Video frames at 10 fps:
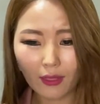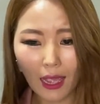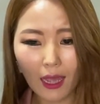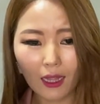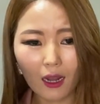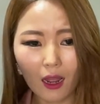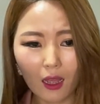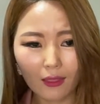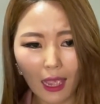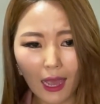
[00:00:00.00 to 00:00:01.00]
That
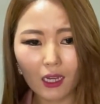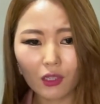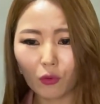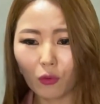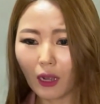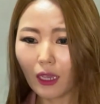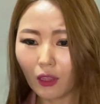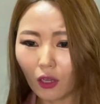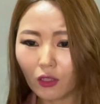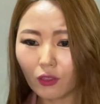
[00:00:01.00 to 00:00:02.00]
that is I
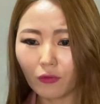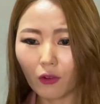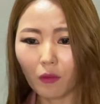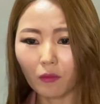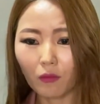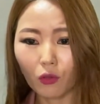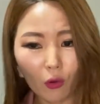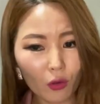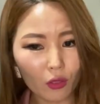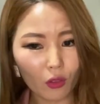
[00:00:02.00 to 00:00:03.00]
learned from
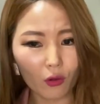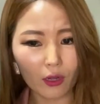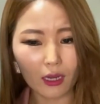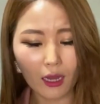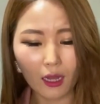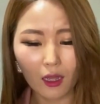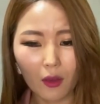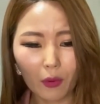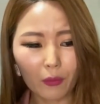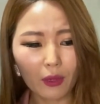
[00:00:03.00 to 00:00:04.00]
North Korea.
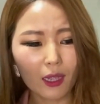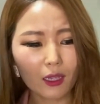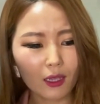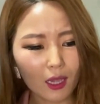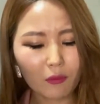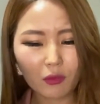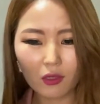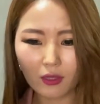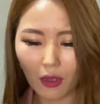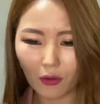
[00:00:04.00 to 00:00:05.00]
But when I came to
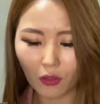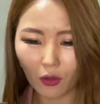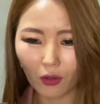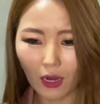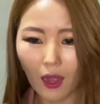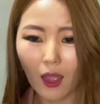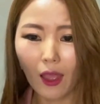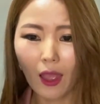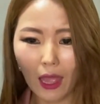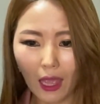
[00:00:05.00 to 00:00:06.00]
South Korea,
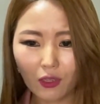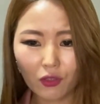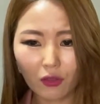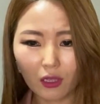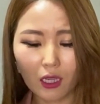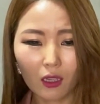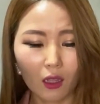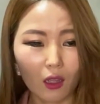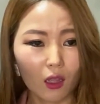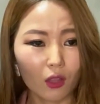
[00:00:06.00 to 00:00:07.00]
actually
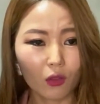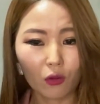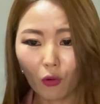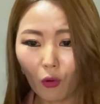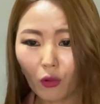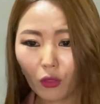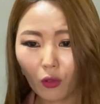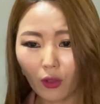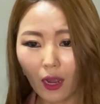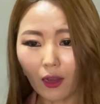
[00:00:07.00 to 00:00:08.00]
the North
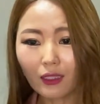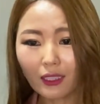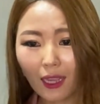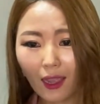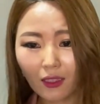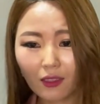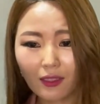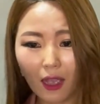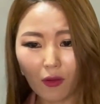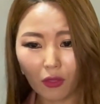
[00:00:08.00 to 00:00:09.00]
Korea attacked
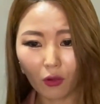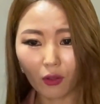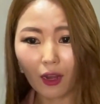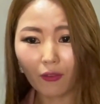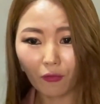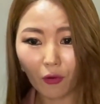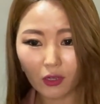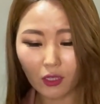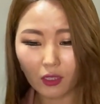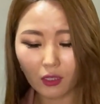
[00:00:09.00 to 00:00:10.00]
South Korea
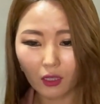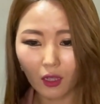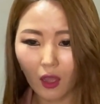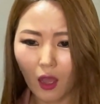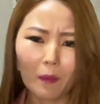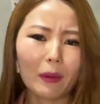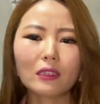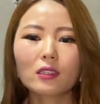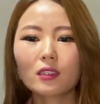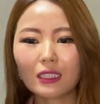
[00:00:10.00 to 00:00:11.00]
first. But
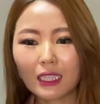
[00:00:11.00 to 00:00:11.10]
mm-hmm.